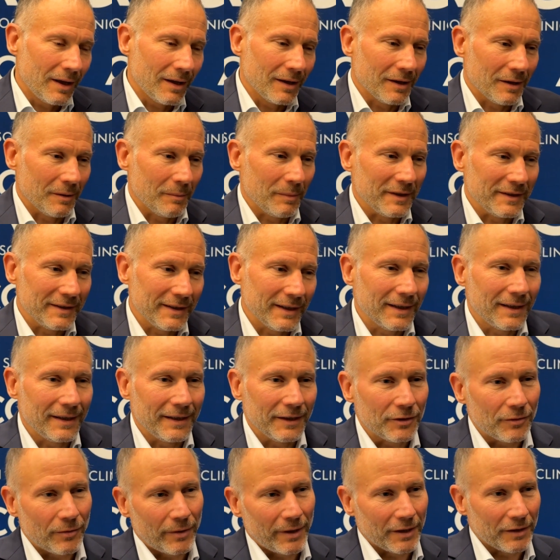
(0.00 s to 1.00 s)
basically
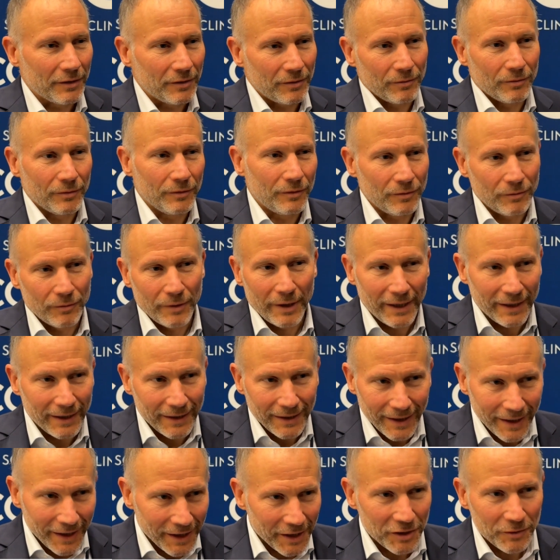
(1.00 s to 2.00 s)
trying to
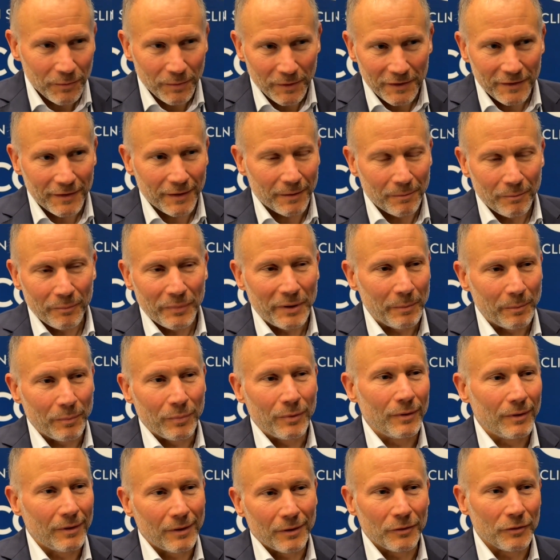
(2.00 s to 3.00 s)
engage with some
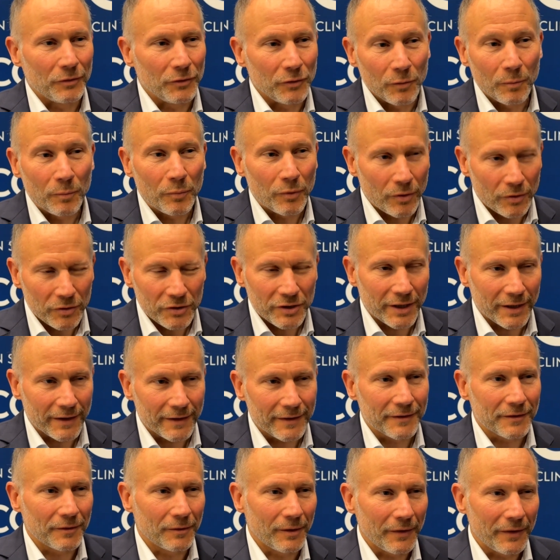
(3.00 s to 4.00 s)
people on new projects.
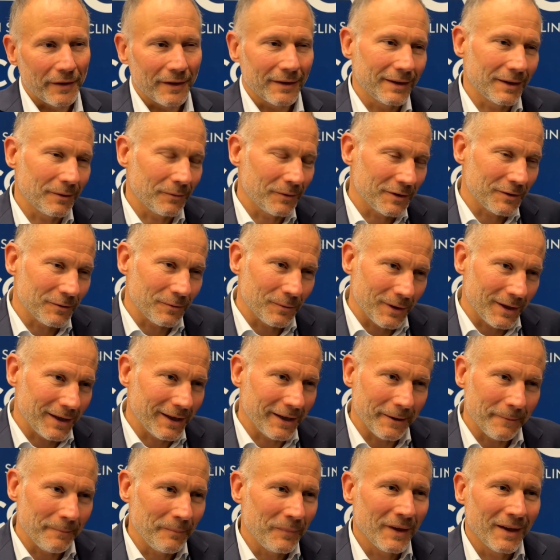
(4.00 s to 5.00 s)
So I think there is
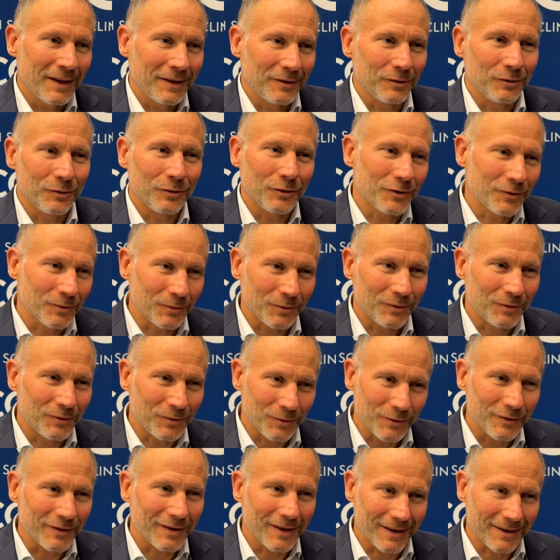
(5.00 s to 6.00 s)
really the two
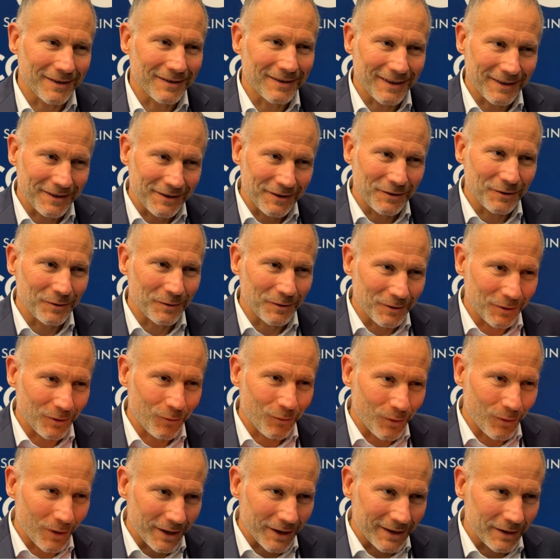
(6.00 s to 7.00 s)
sides. That's the
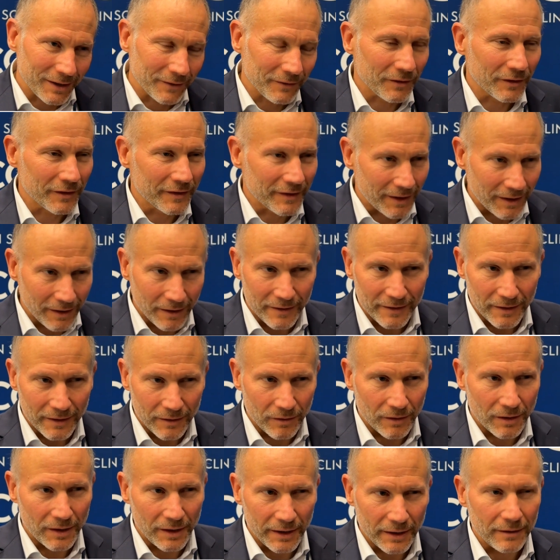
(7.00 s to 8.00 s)
quality of the science and the
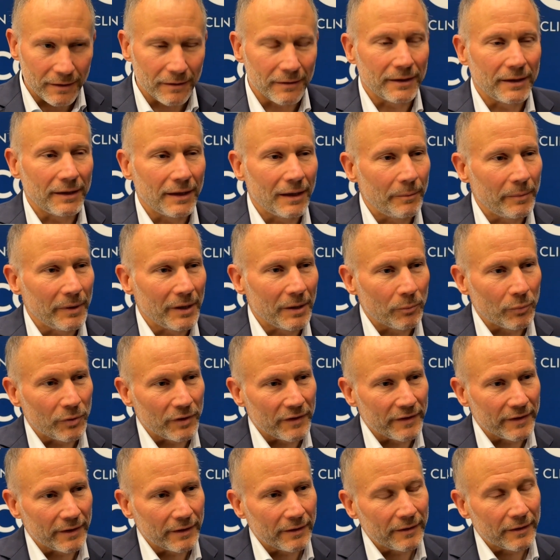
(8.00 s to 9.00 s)
clinical data being
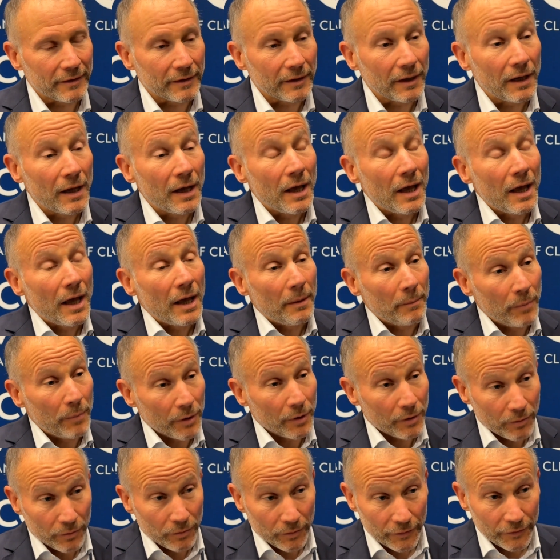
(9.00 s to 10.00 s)
presented,
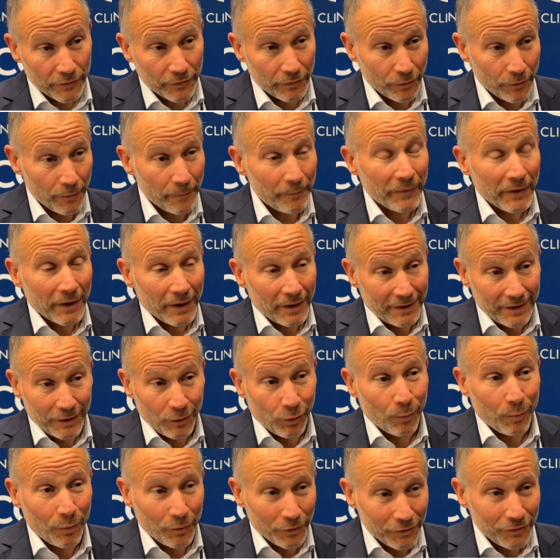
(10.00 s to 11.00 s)
but also the
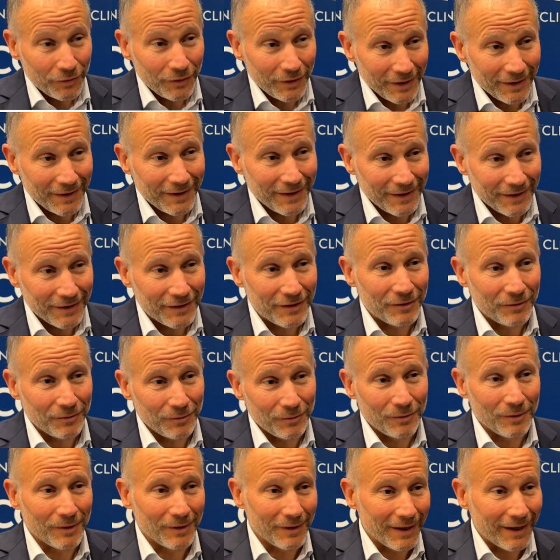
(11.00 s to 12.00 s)
opportunities to
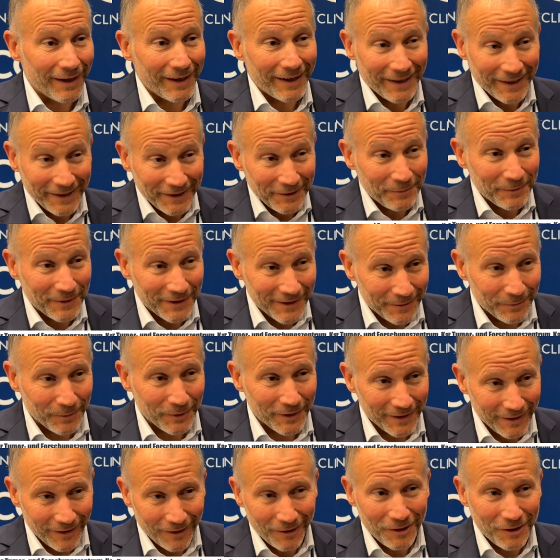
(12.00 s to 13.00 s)
liaise
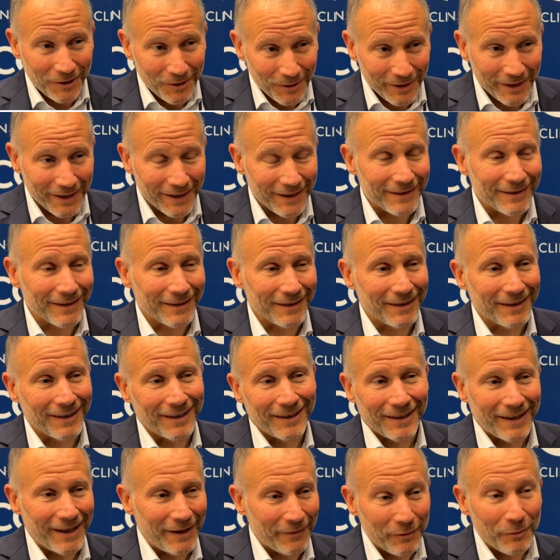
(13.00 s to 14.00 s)
with our colleagues,
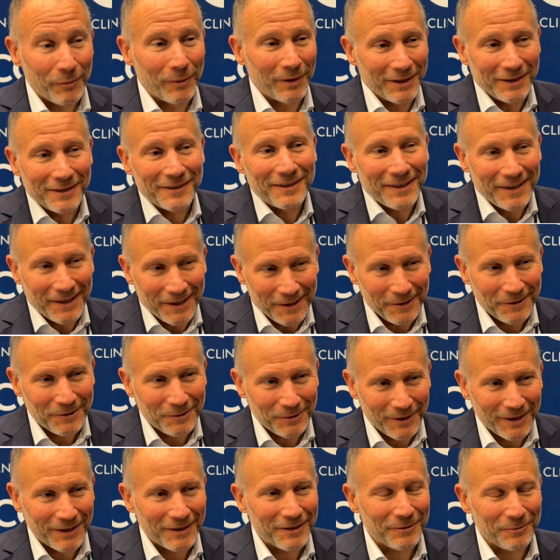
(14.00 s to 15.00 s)
and everyone is here, so
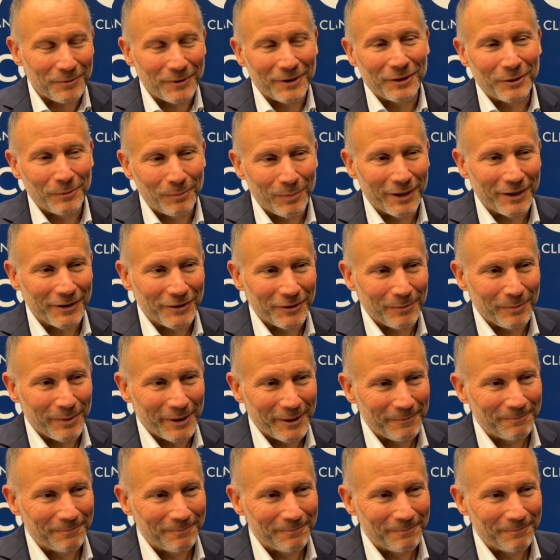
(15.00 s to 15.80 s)
that's really the place to be.